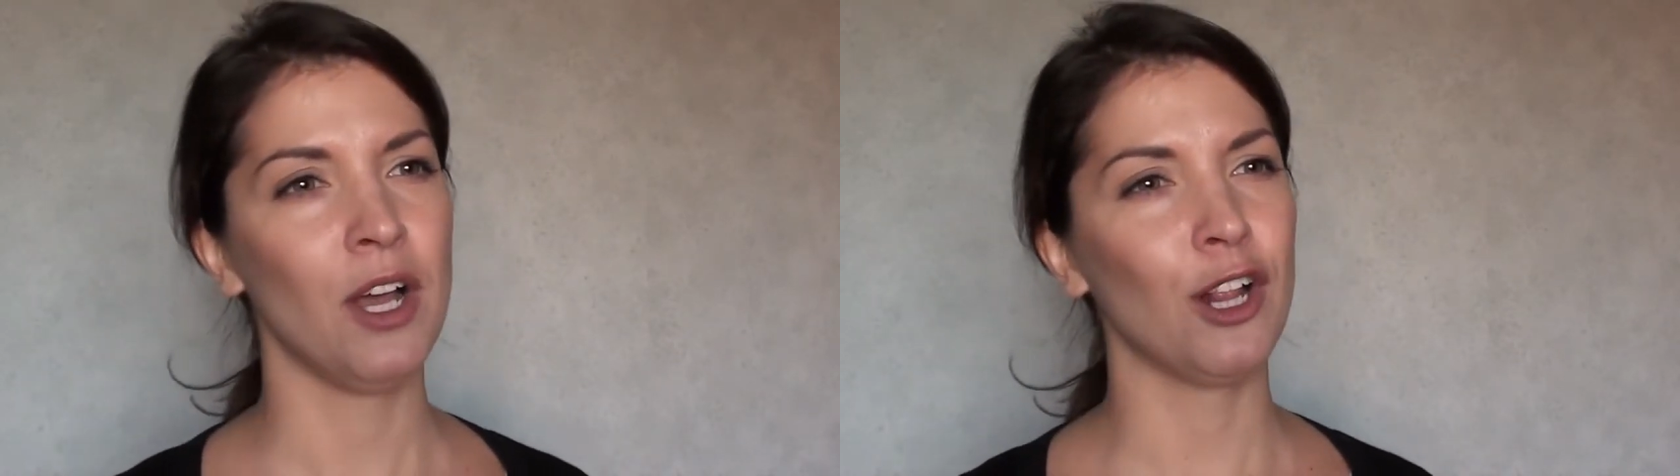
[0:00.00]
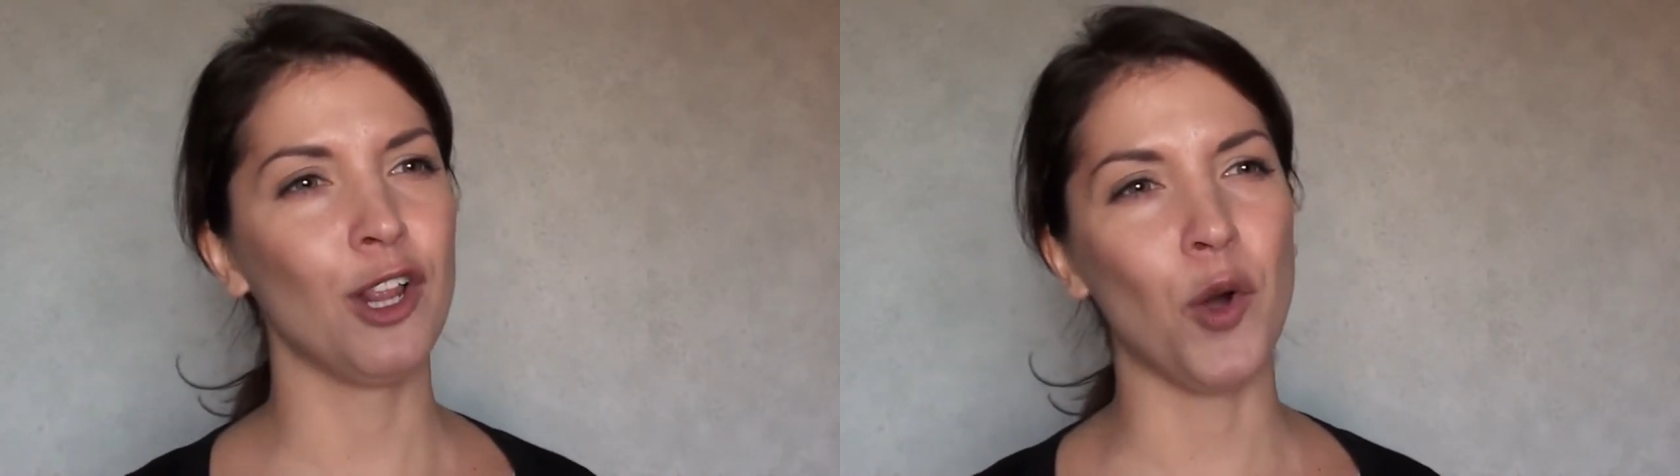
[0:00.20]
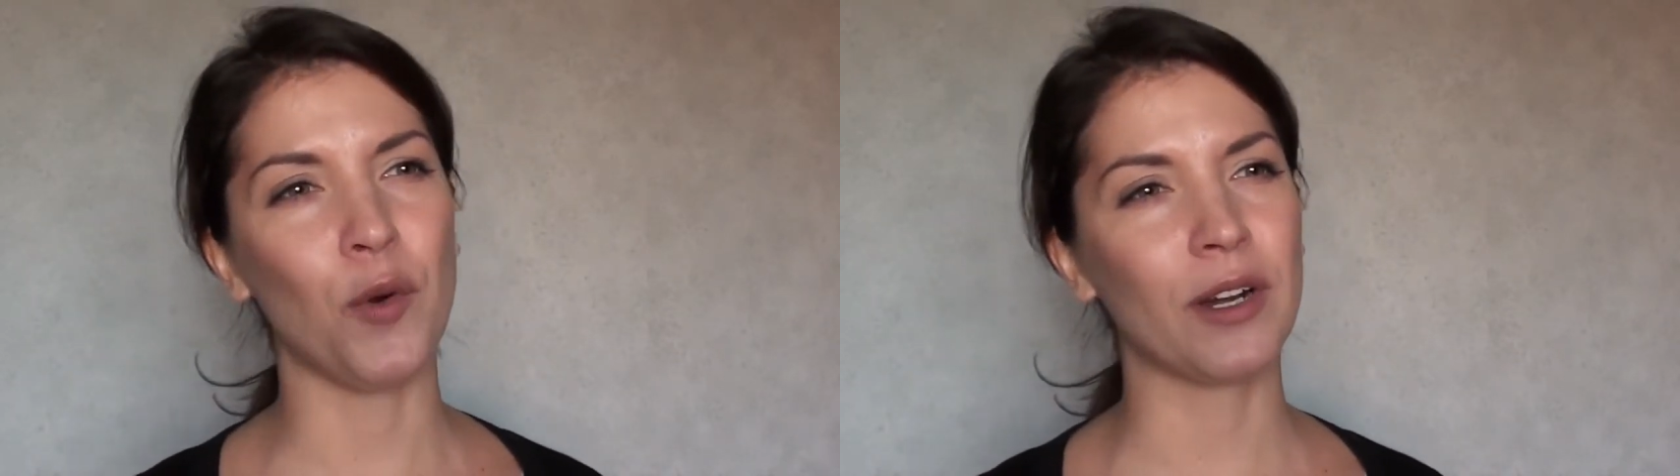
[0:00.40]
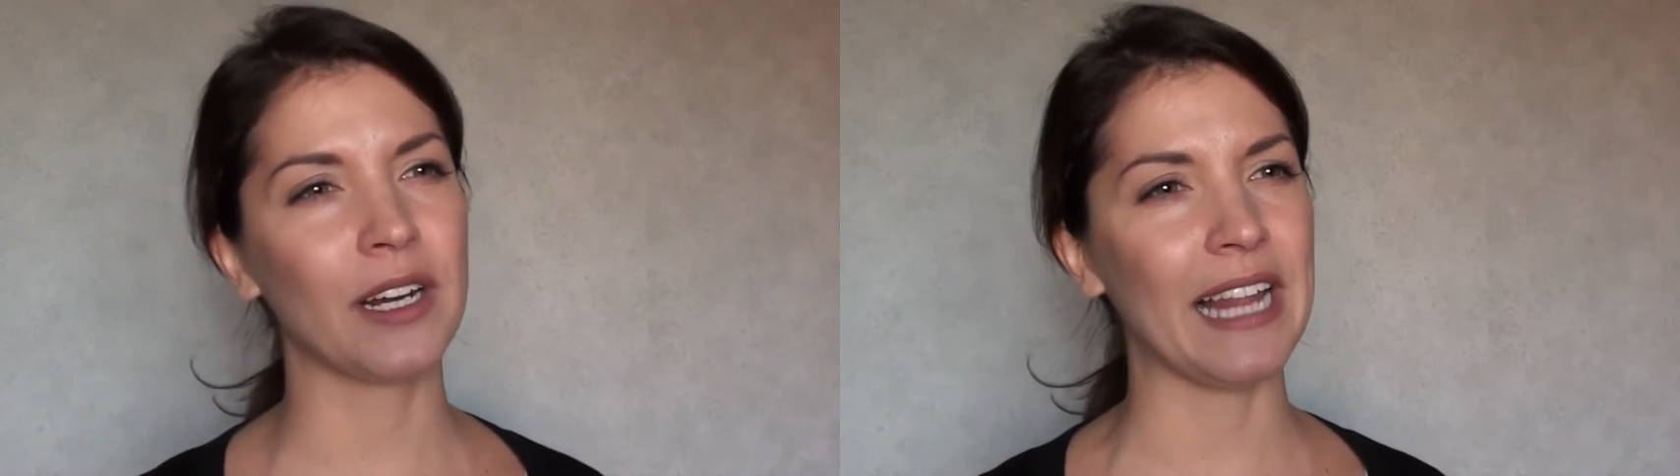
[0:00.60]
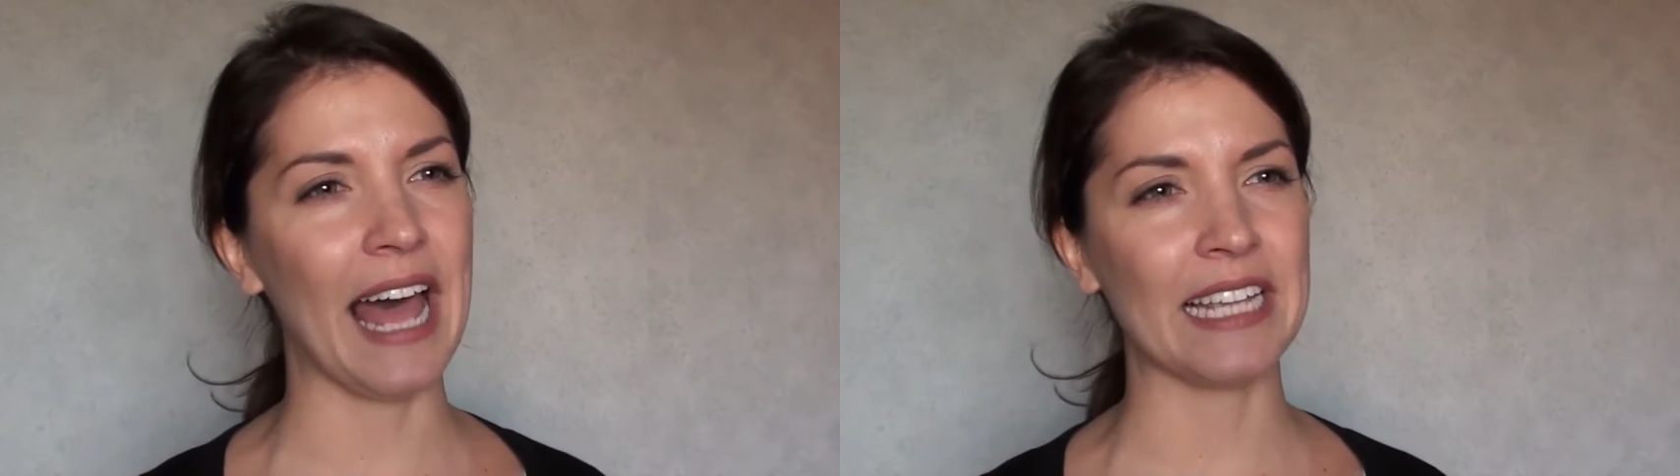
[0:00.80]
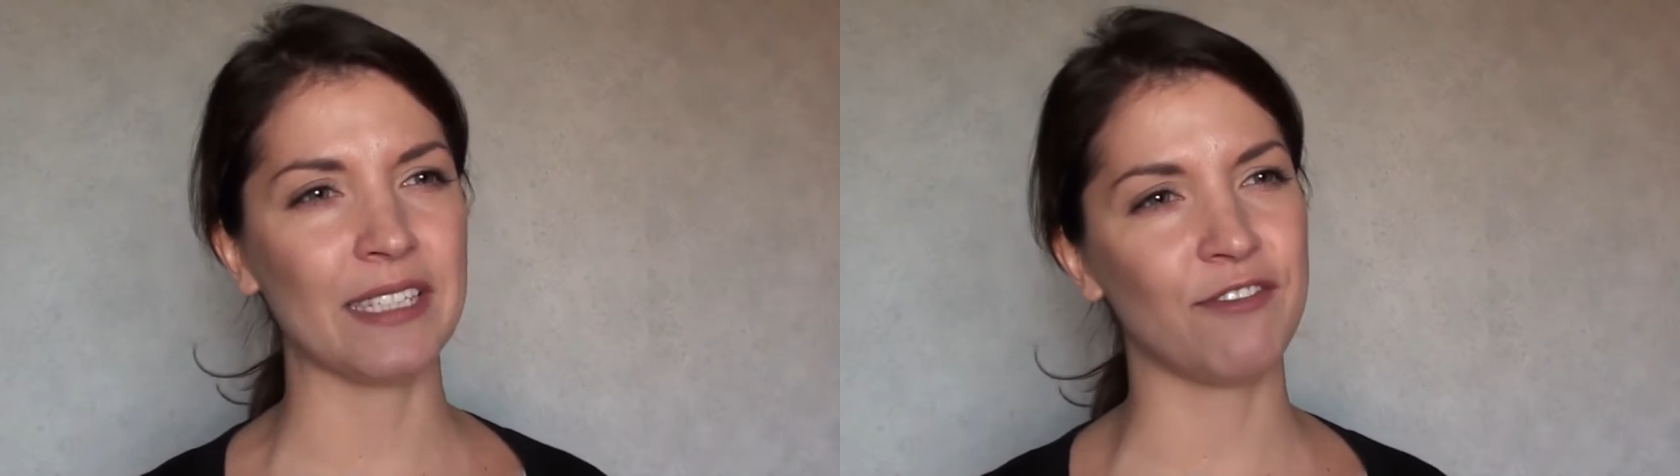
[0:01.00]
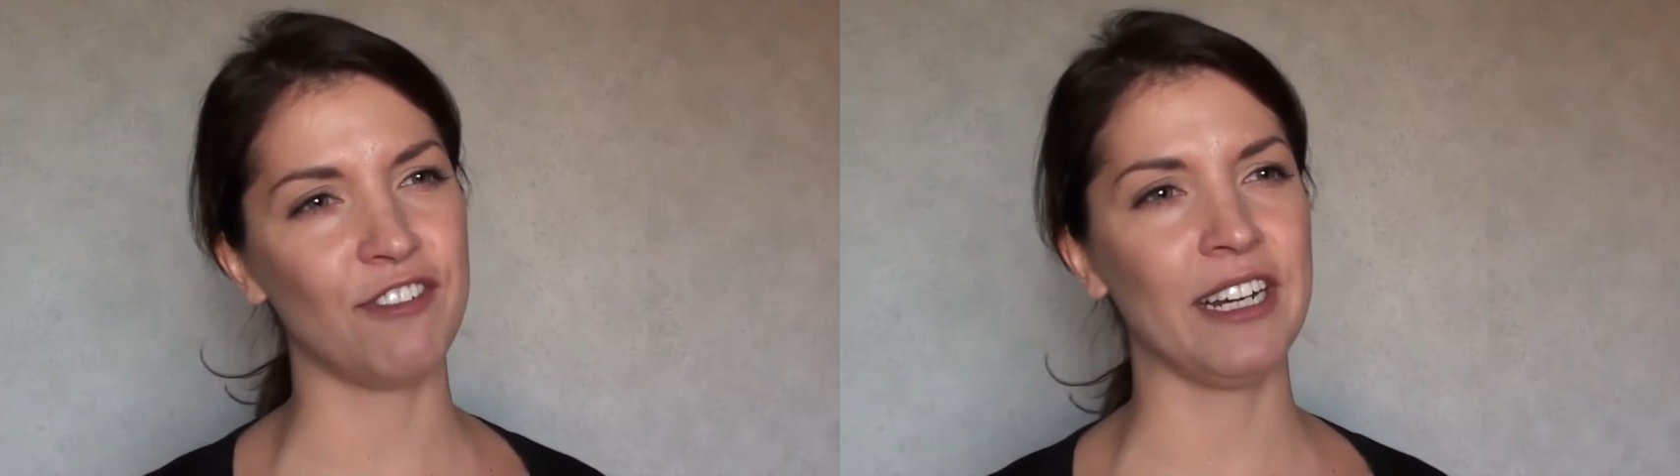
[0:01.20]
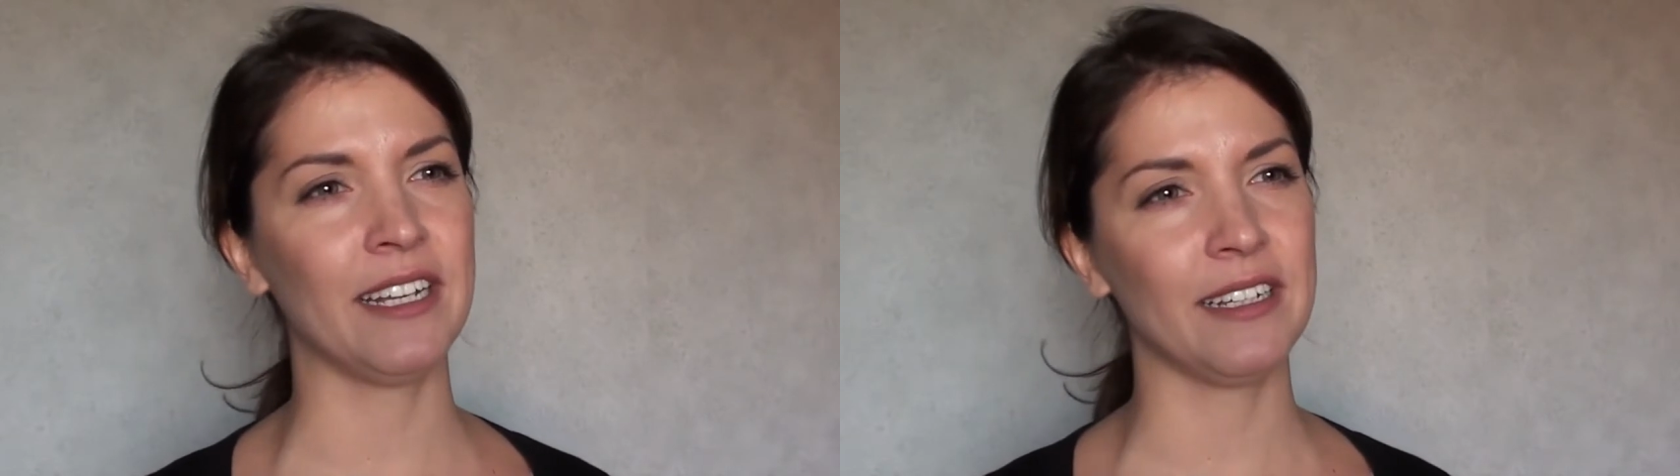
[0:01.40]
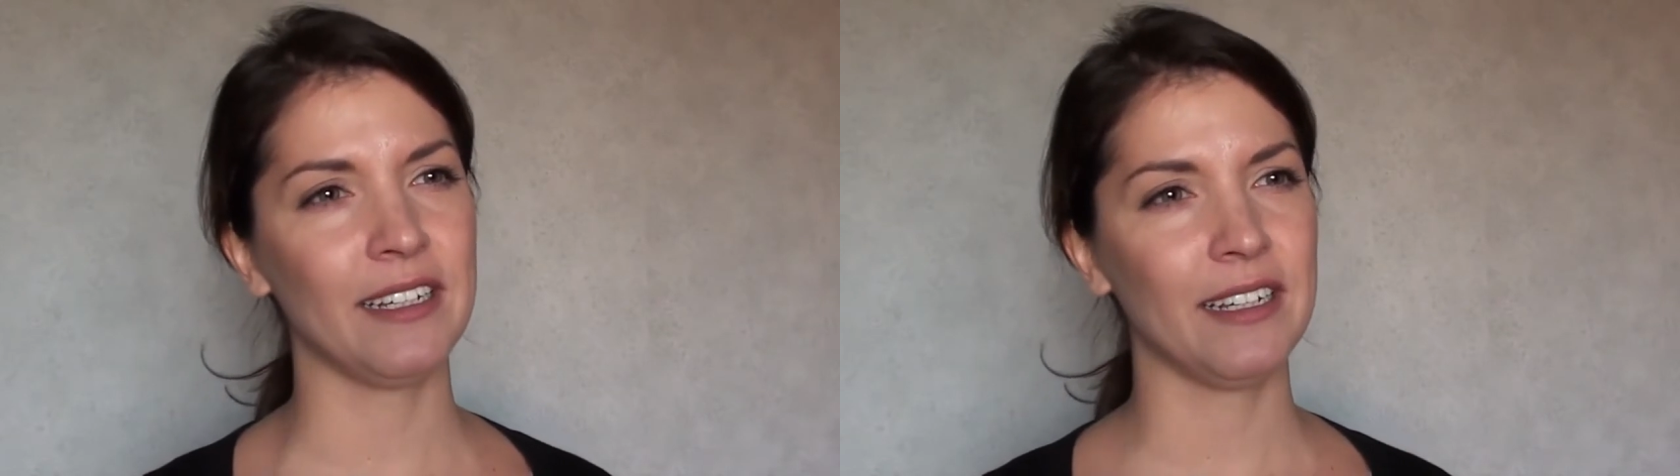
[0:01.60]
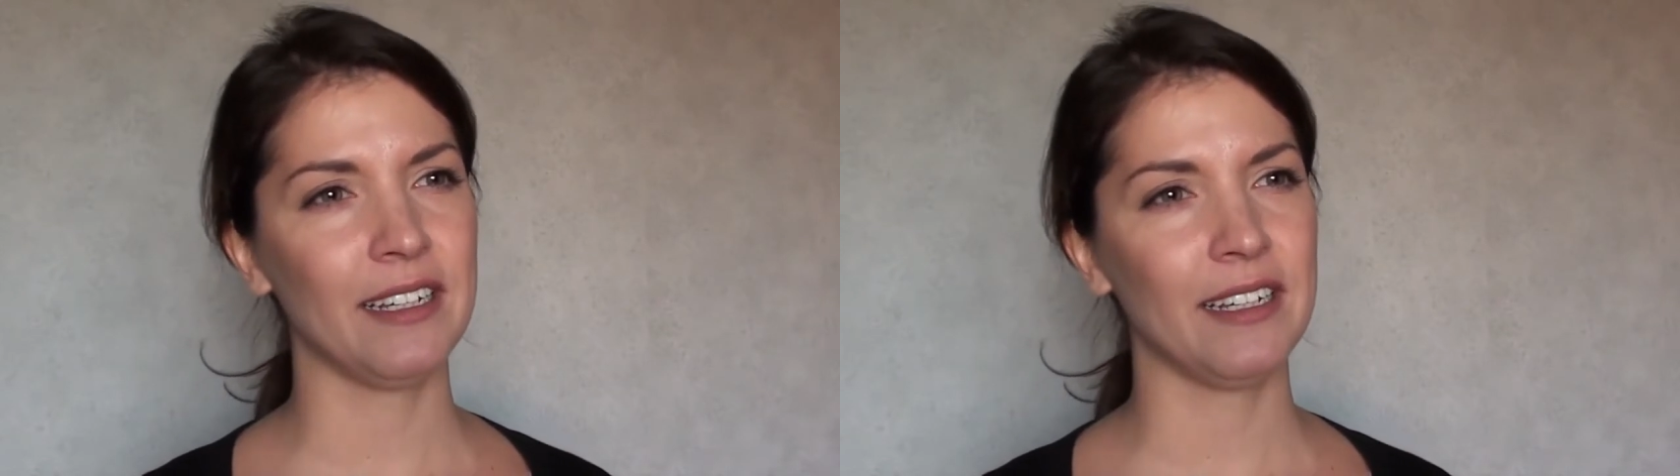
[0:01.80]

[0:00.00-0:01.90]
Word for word: lower class freak.